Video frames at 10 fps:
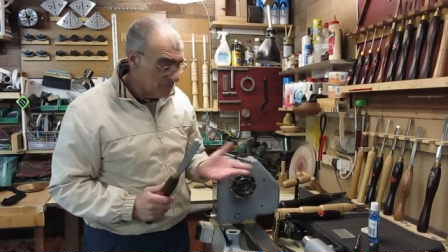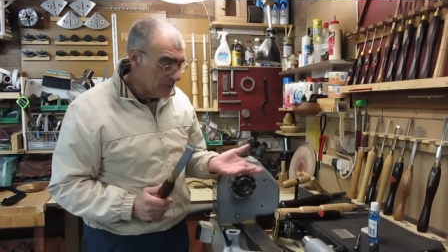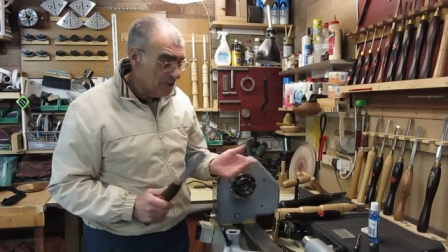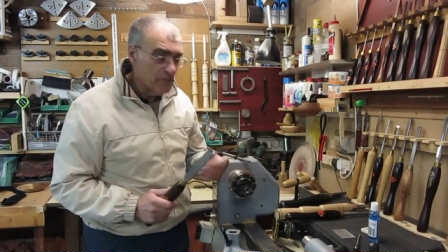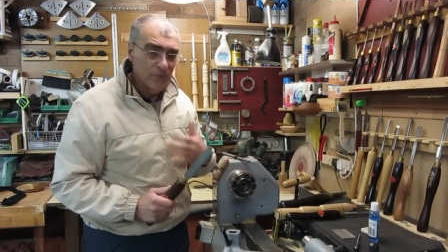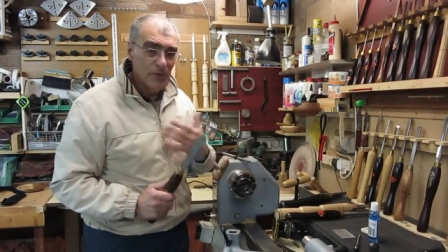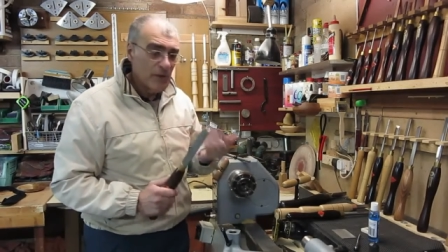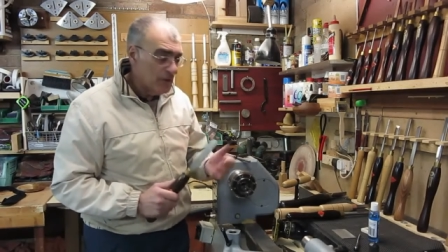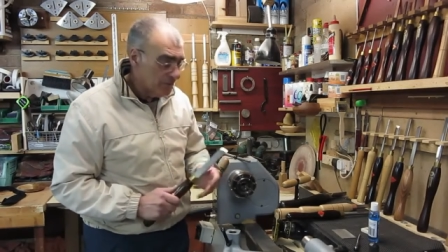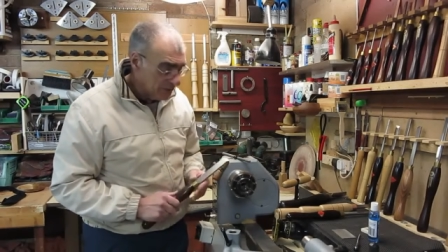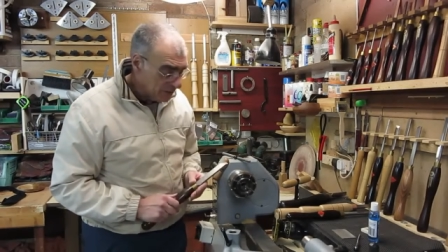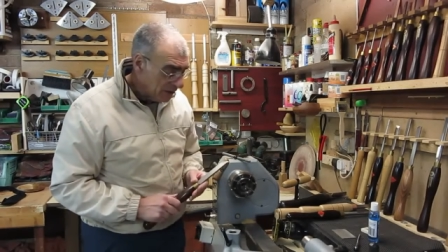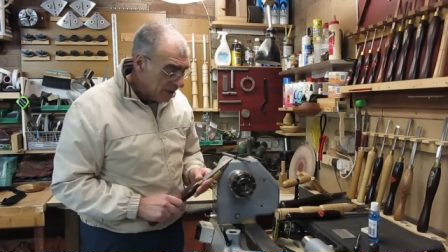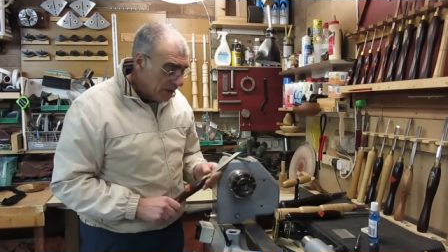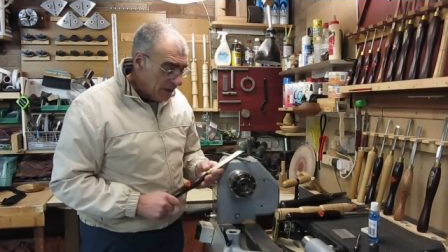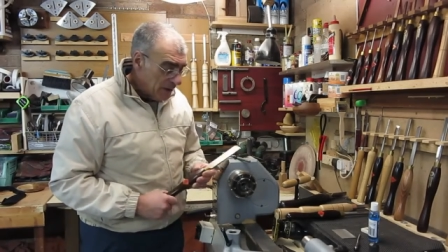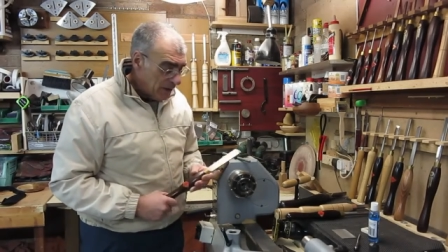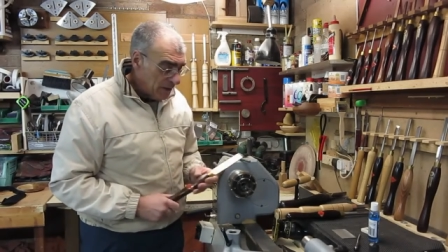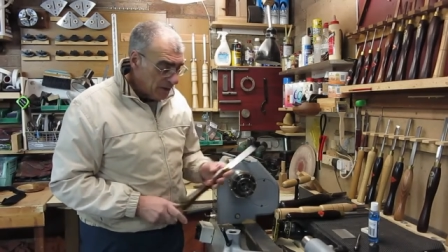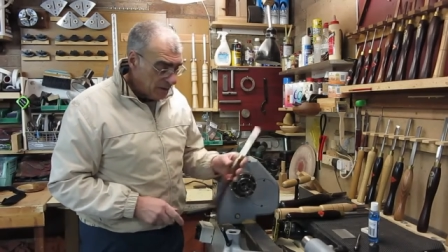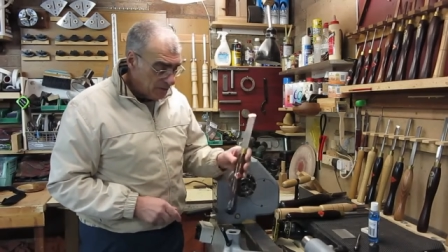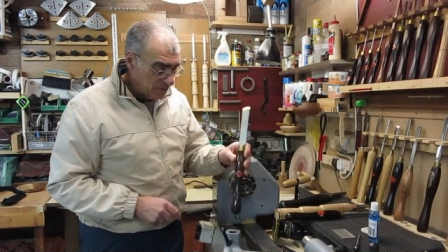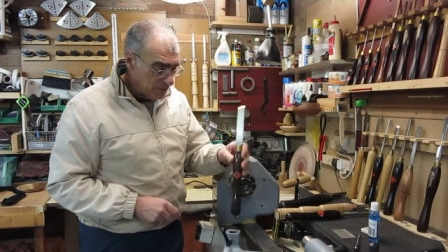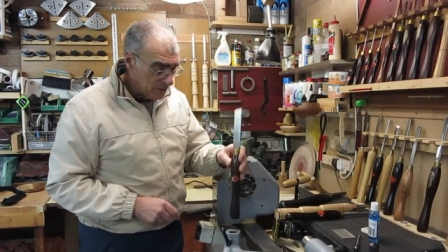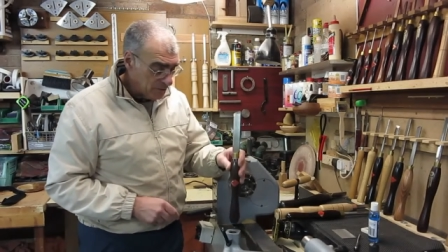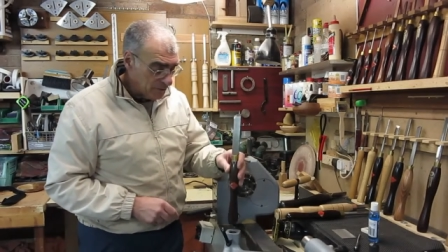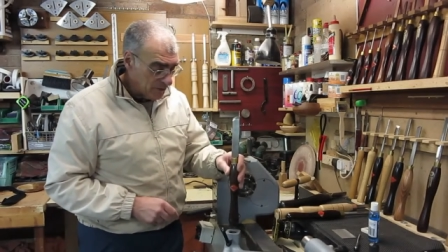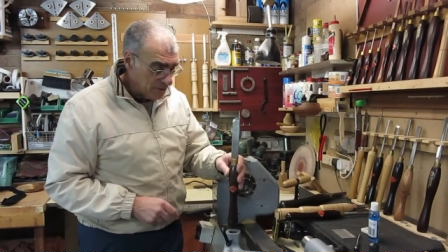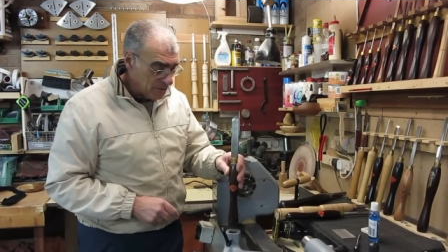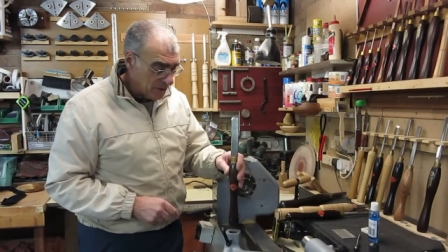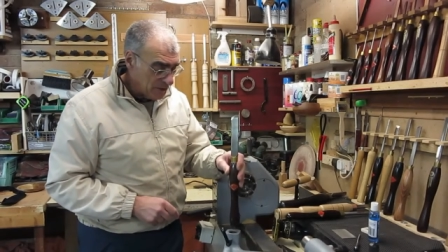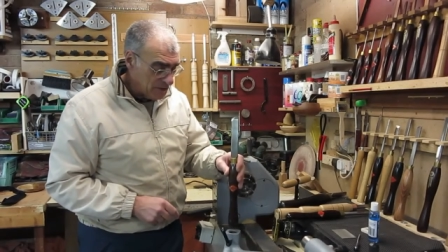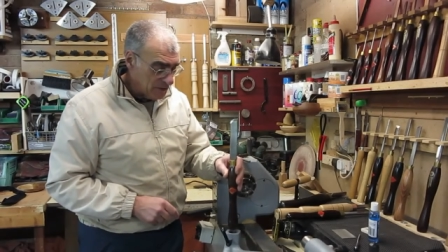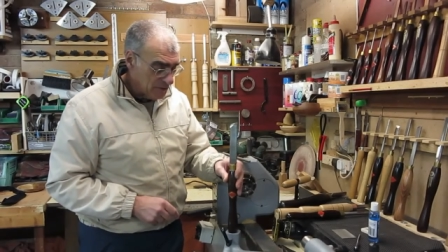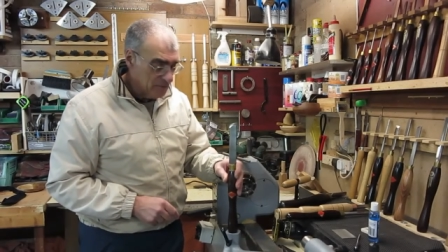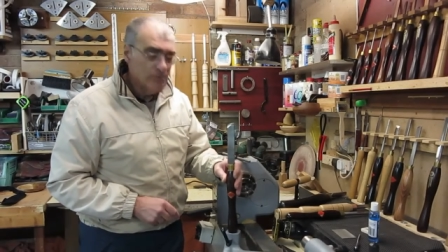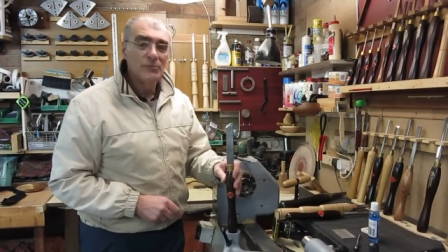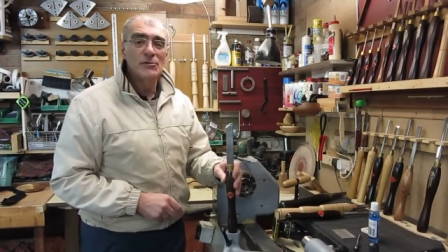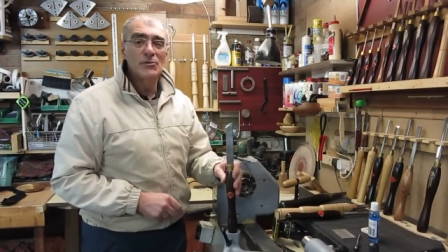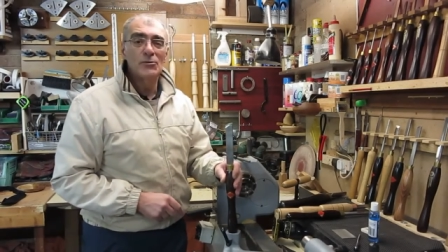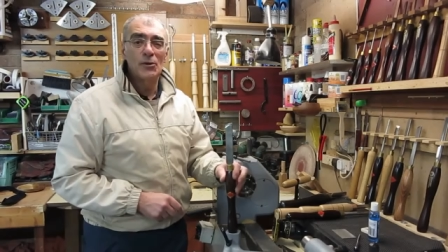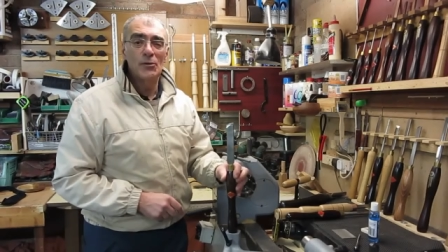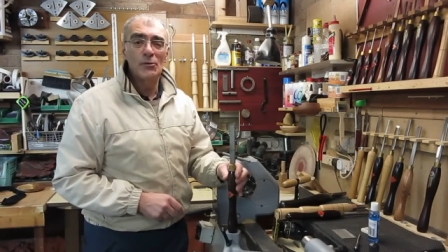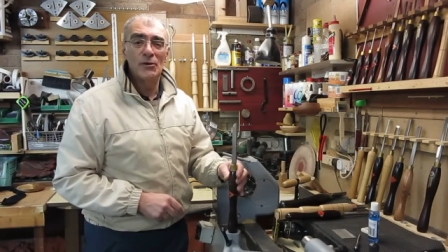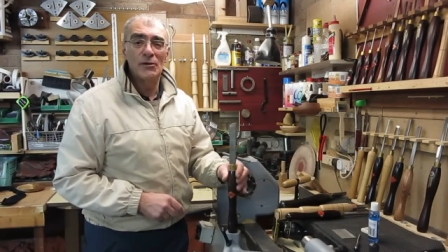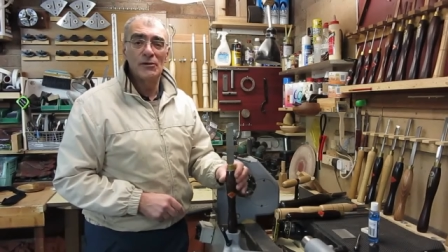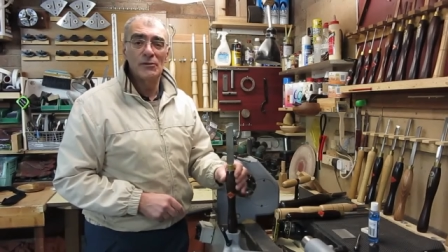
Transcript: Brilliant for me, anyway. And you've got a ready-made tool holder,